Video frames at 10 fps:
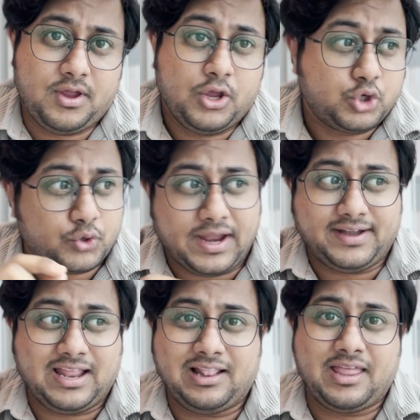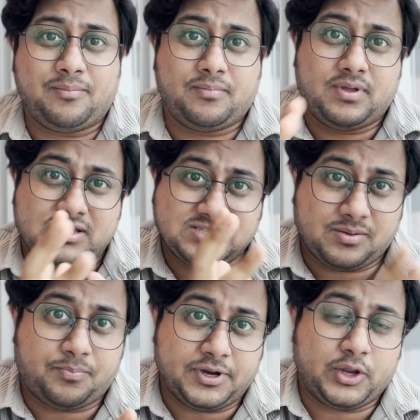Should I tell them some
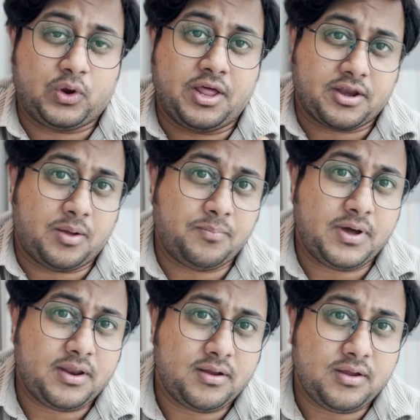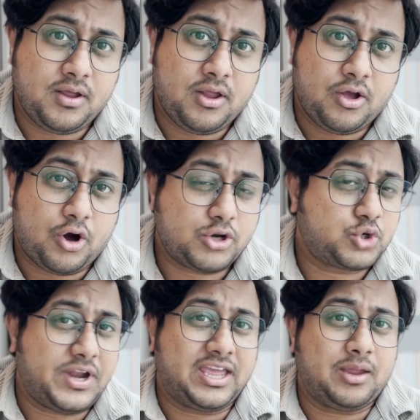particular number or should
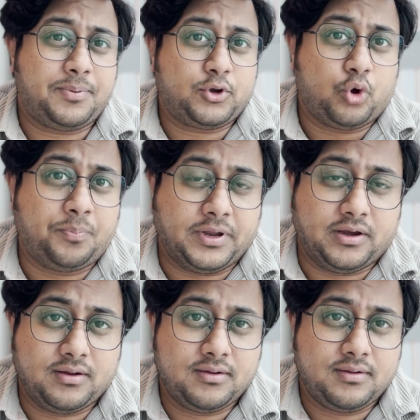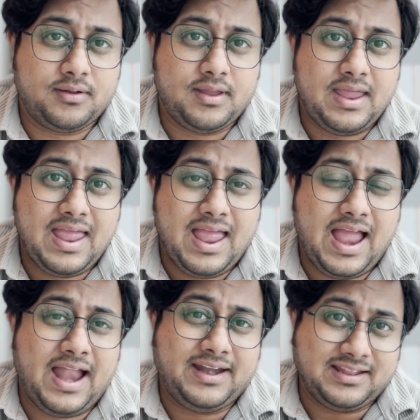I keep it open?
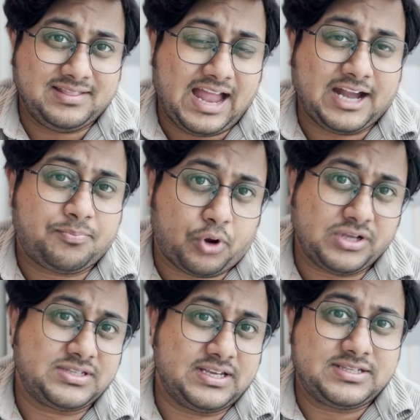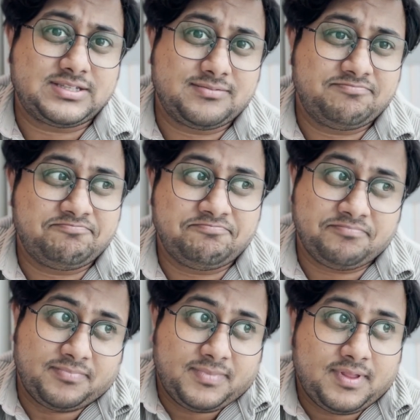And in that process,
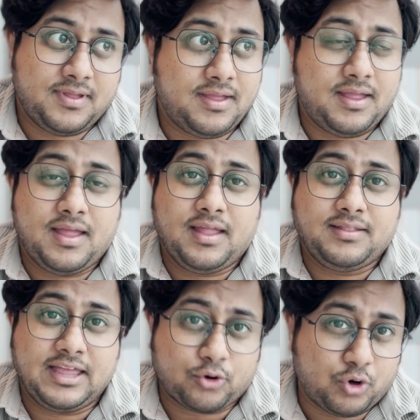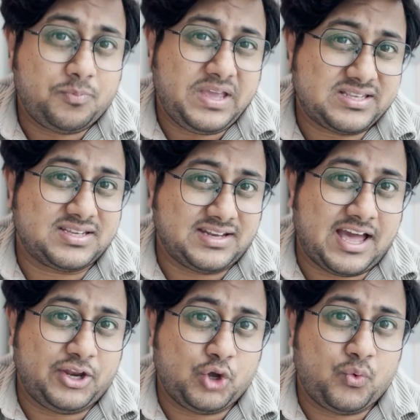there could be a
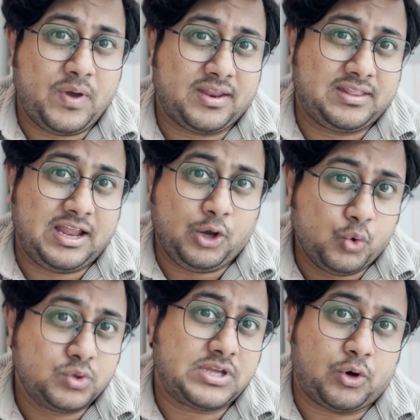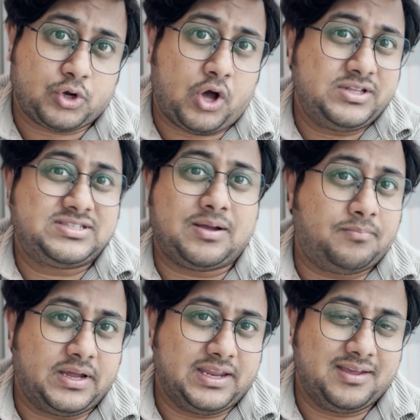scenario where they lose out on some
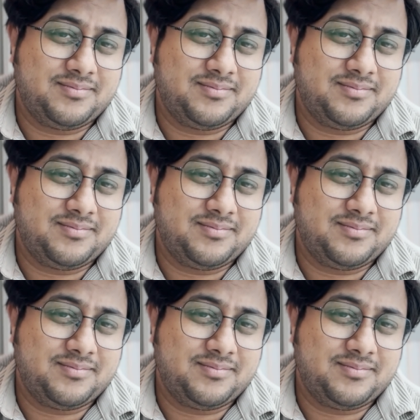money.